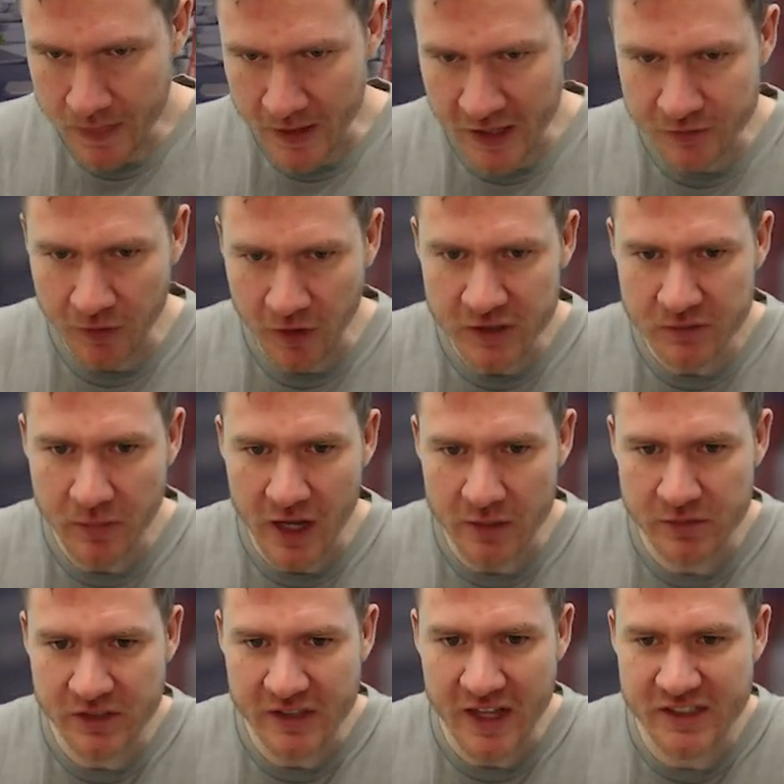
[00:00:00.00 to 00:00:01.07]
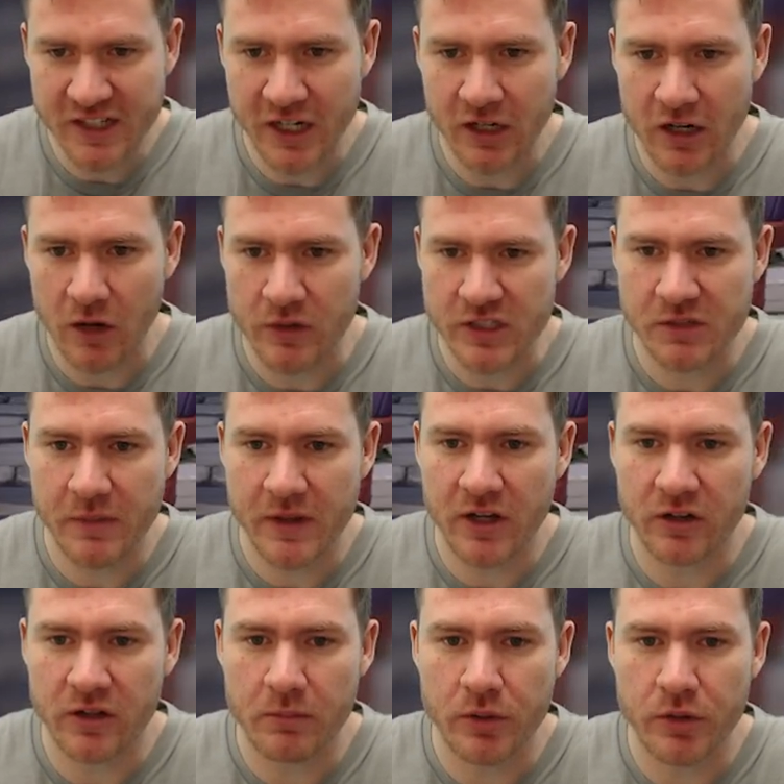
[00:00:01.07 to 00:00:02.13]
As far as bottom stats here, I want speed
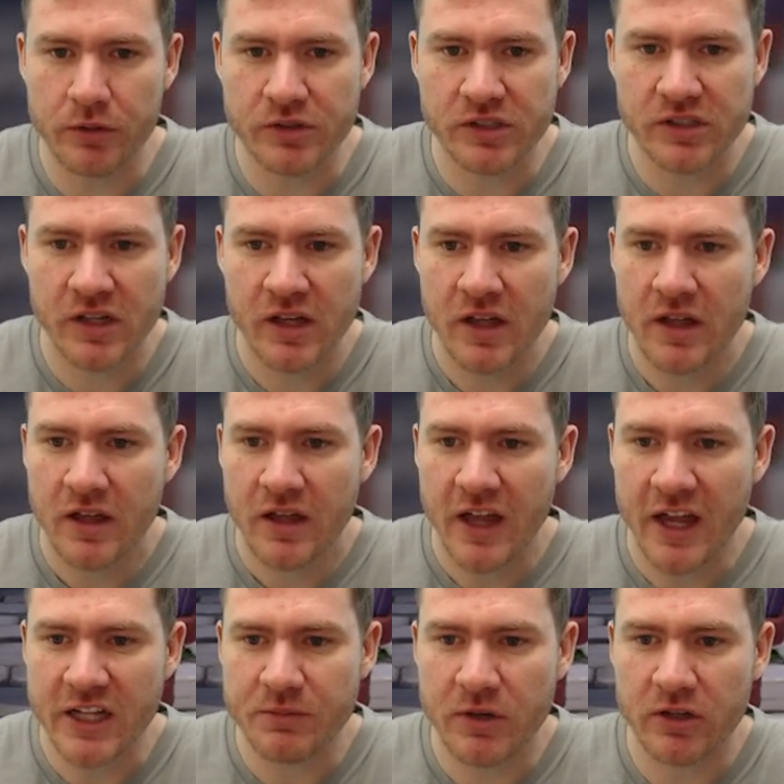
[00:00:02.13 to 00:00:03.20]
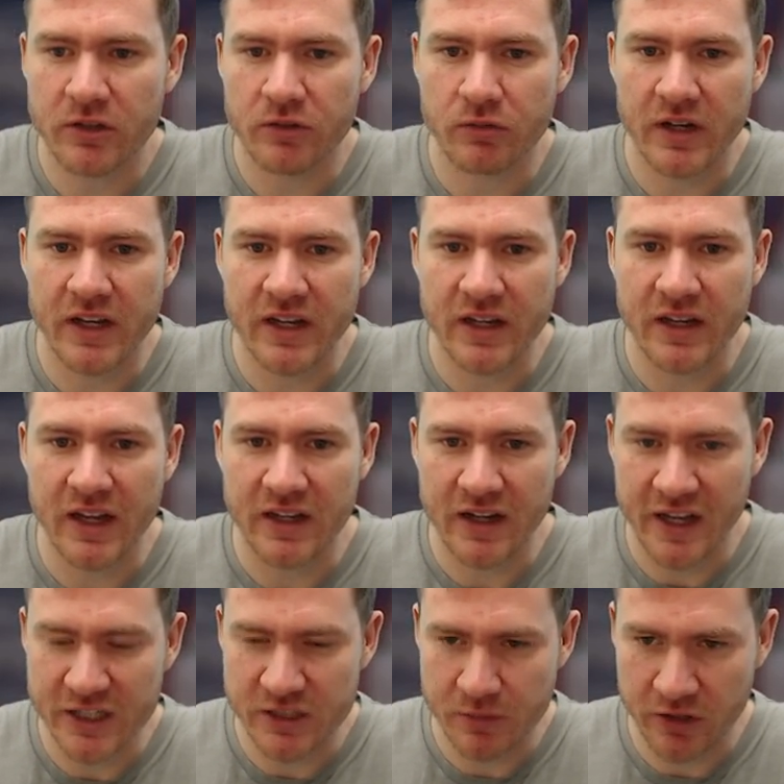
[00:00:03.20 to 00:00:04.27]
on the boots, HP on the ring, and
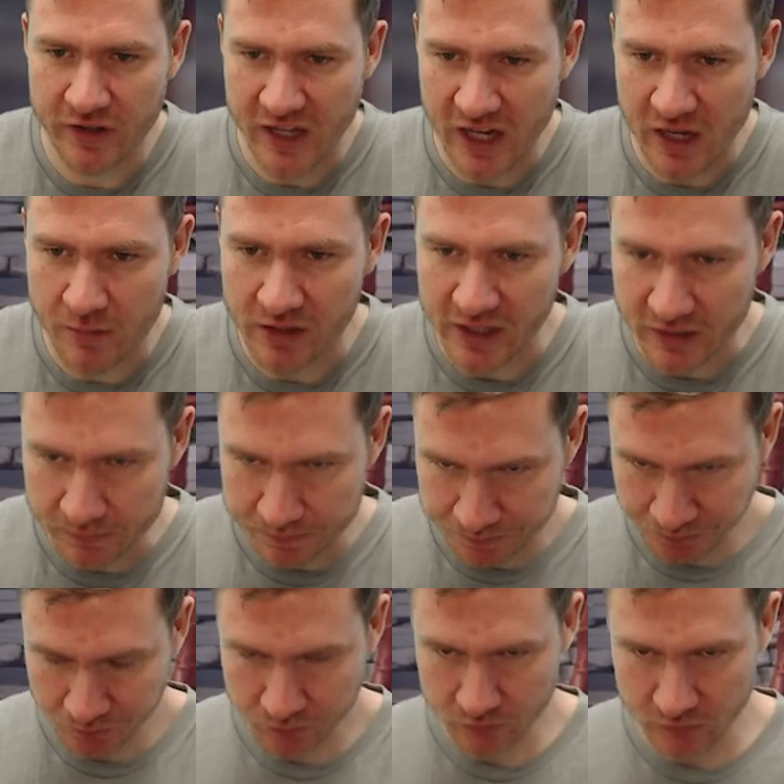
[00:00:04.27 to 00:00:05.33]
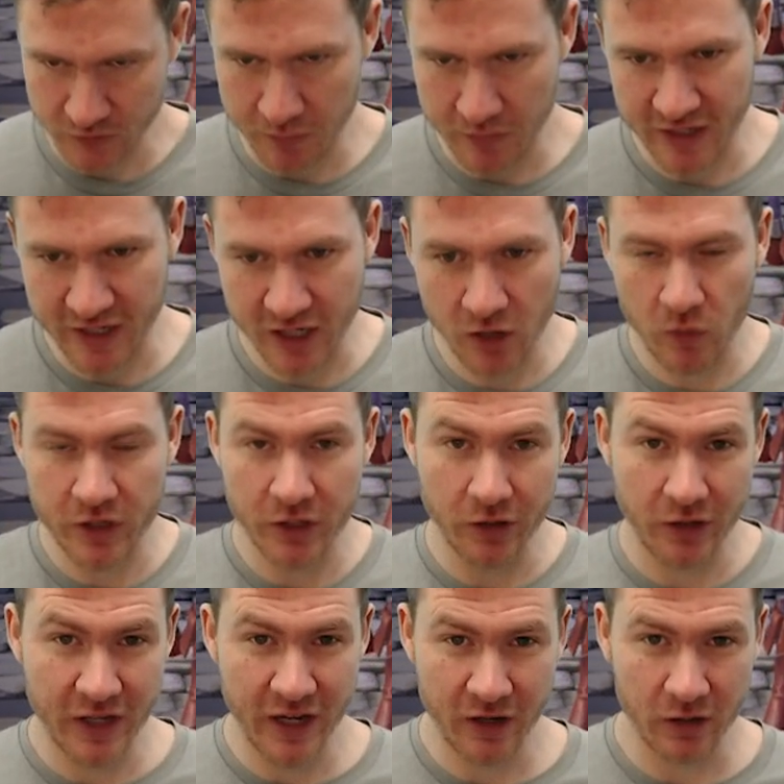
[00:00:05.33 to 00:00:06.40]
HP on the amulet. Depending on what your
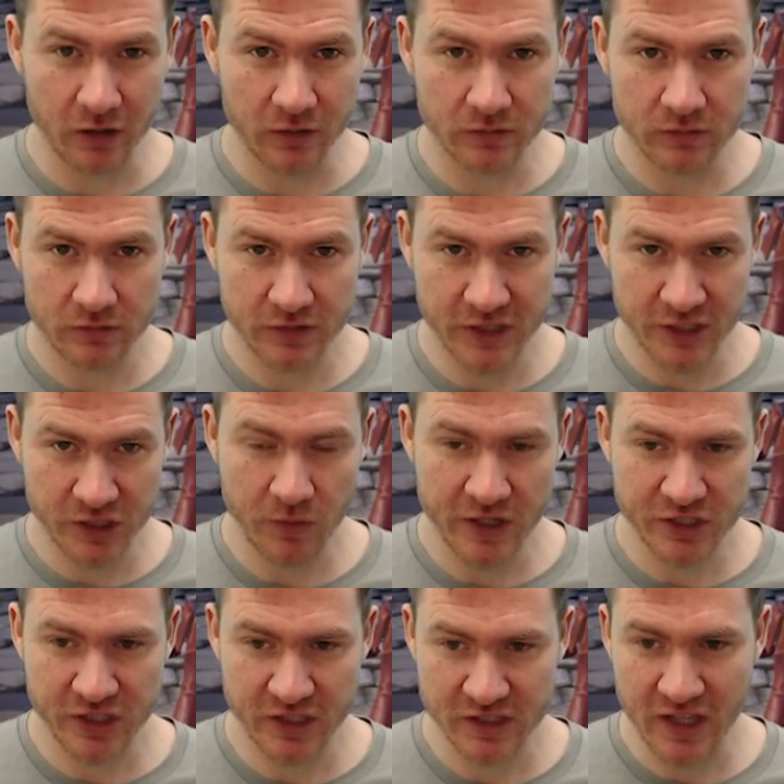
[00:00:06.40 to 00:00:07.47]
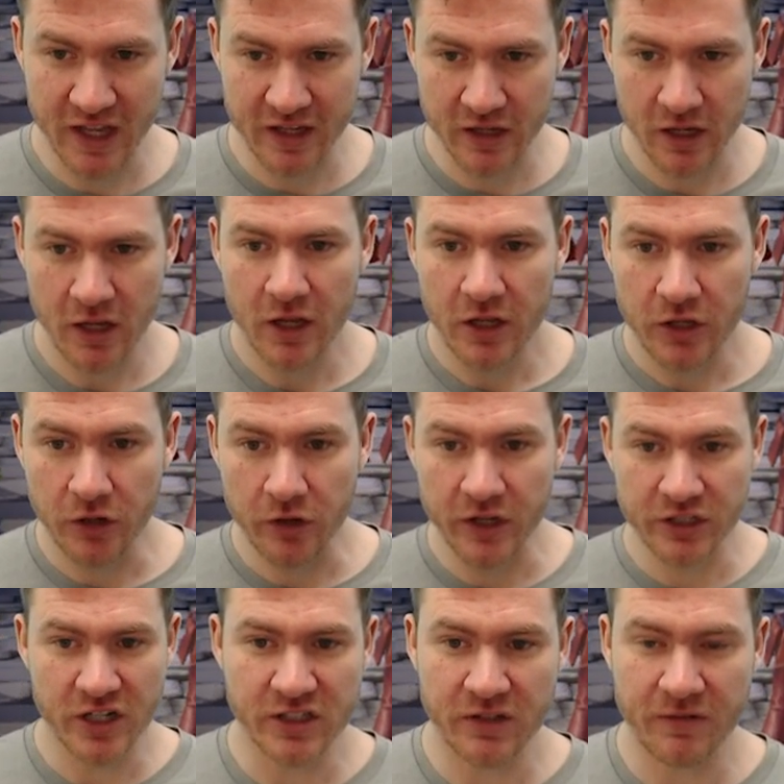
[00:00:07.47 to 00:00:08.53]
gear situation is like, you can
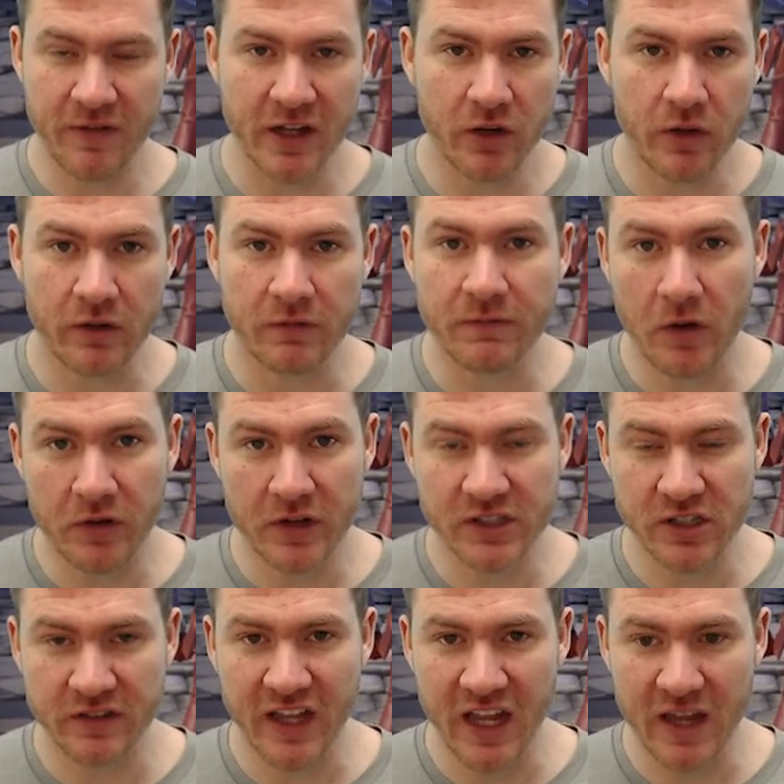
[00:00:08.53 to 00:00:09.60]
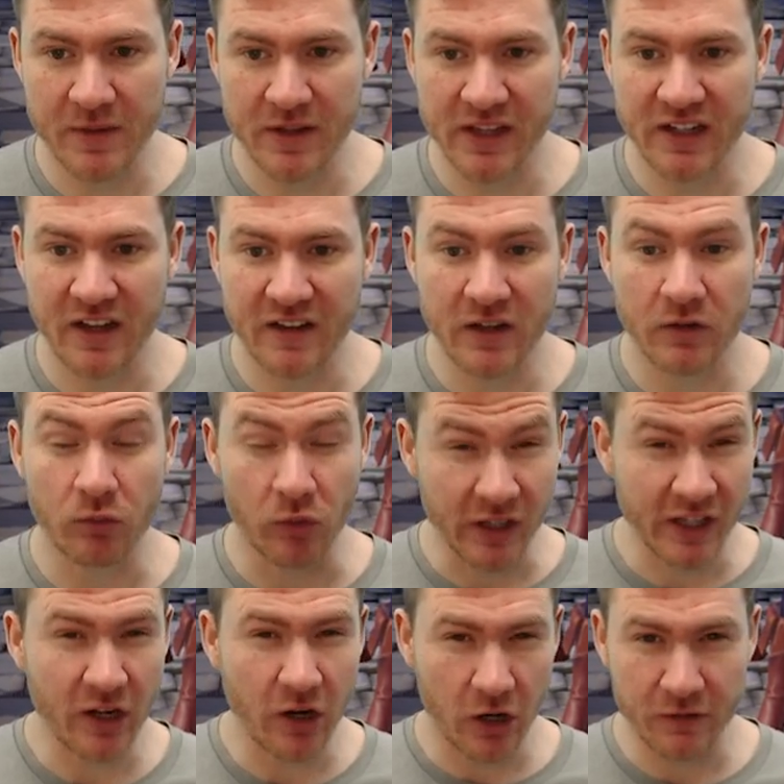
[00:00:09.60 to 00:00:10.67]
justify going focus on the amulet and then
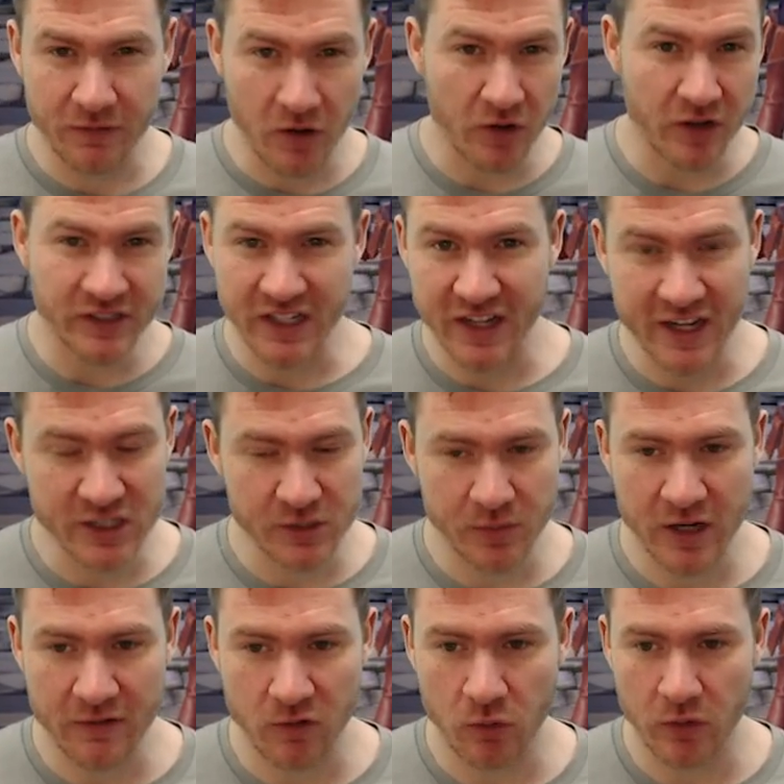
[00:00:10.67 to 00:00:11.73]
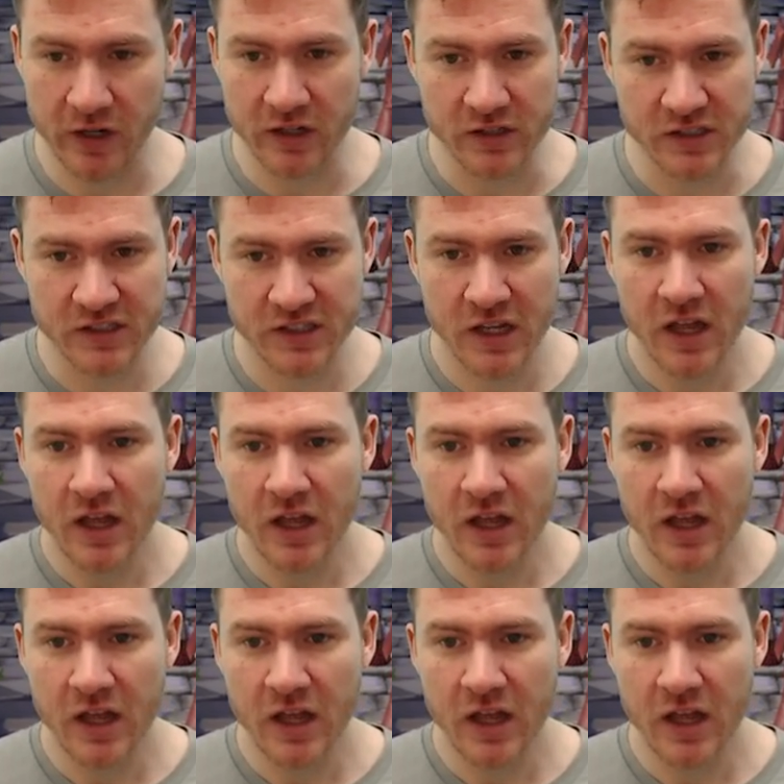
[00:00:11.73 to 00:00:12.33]
really hard focusing HP everywhere else.